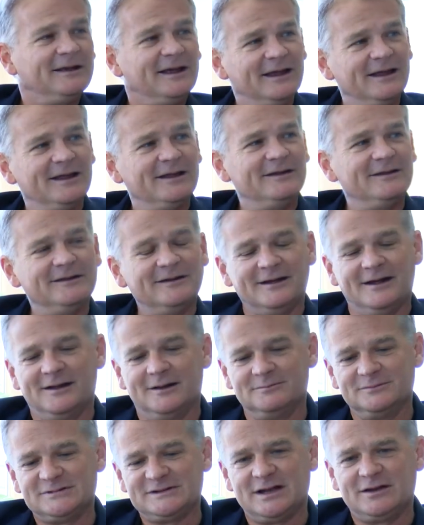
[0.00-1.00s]
and
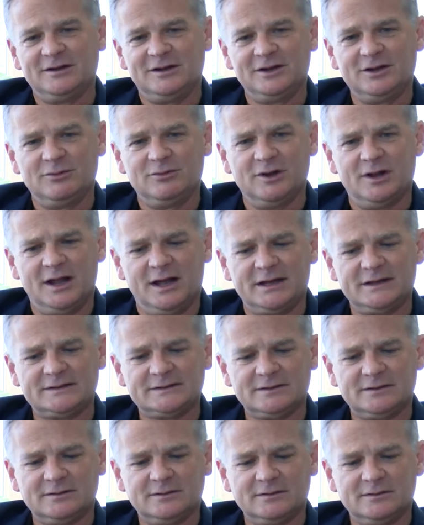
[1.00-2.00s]
um, suddenly you
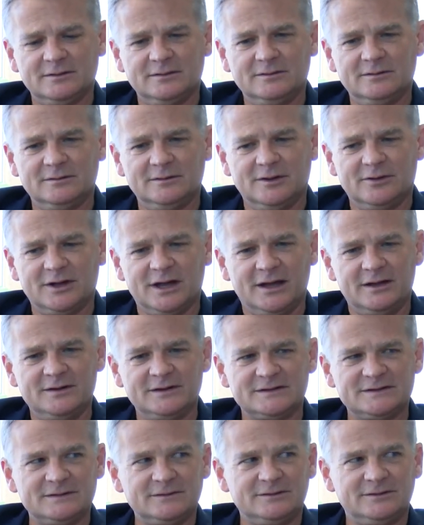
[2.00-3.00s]
realize, okay,
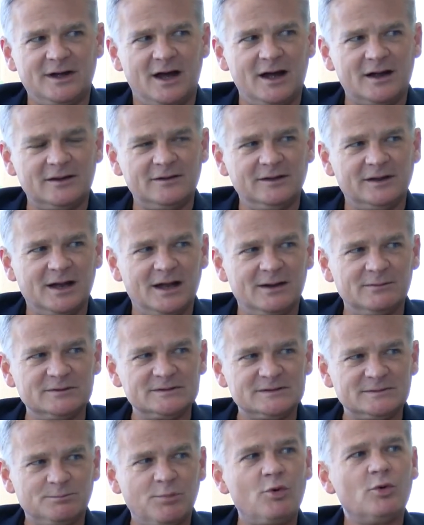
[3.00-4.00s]
this doc that I
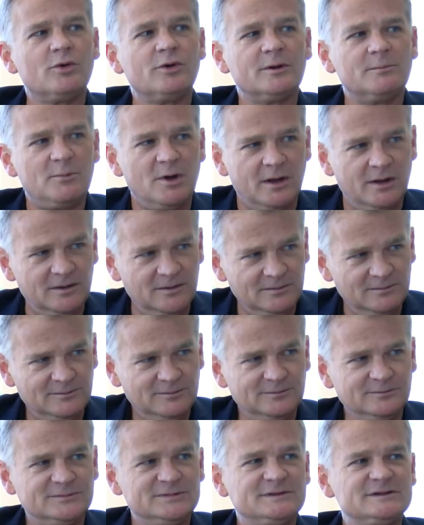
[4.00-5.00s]
was pouring my
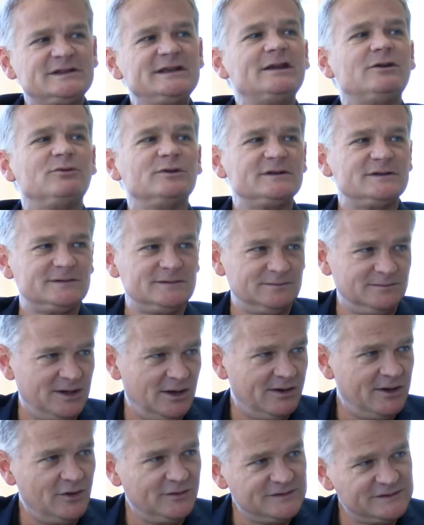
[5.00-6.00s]
secrets,
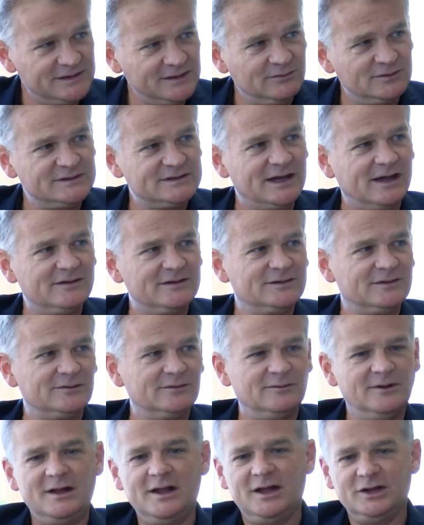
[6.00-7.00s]
you know, health secrets out
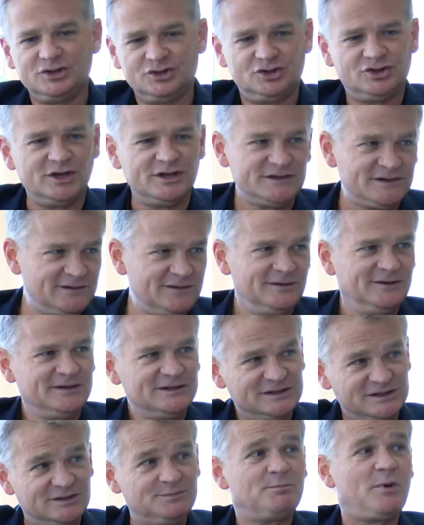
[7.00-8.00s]
to, just
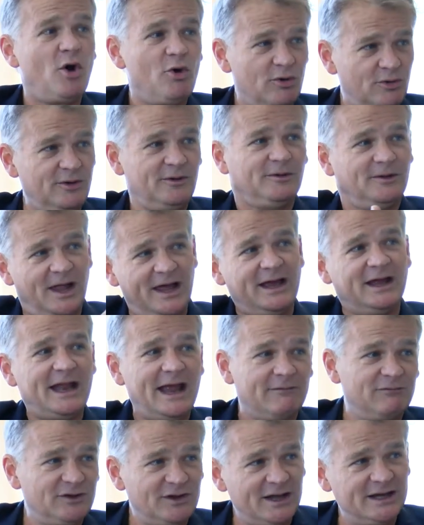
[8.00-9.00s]
spoke like an
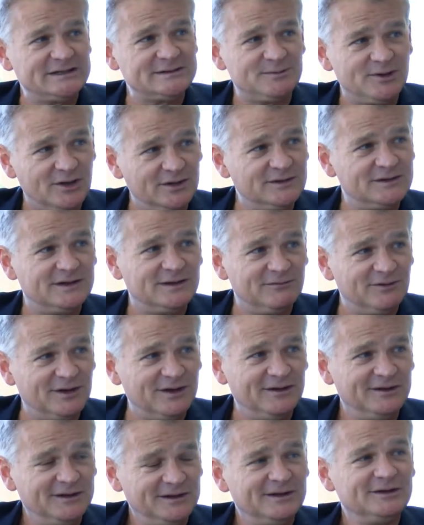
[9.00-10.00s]
advertisement on
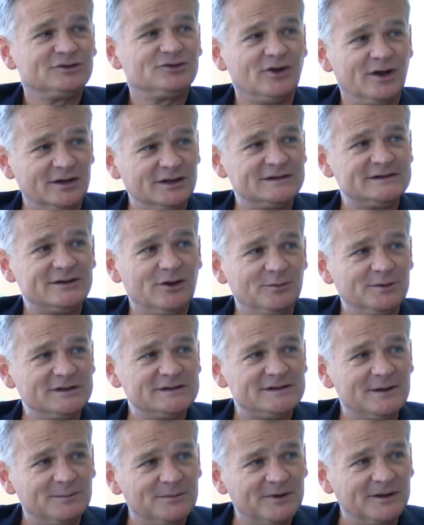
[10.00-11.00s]
TV trying to sell me
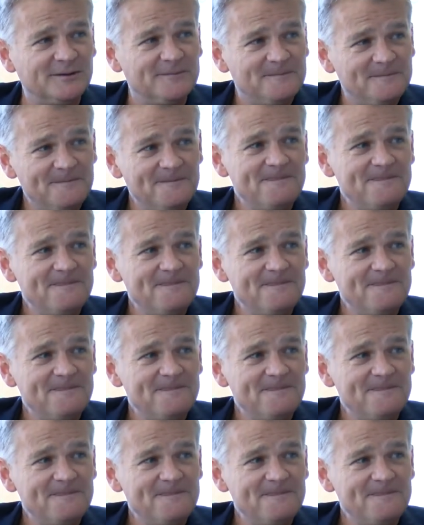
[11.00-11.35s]
something,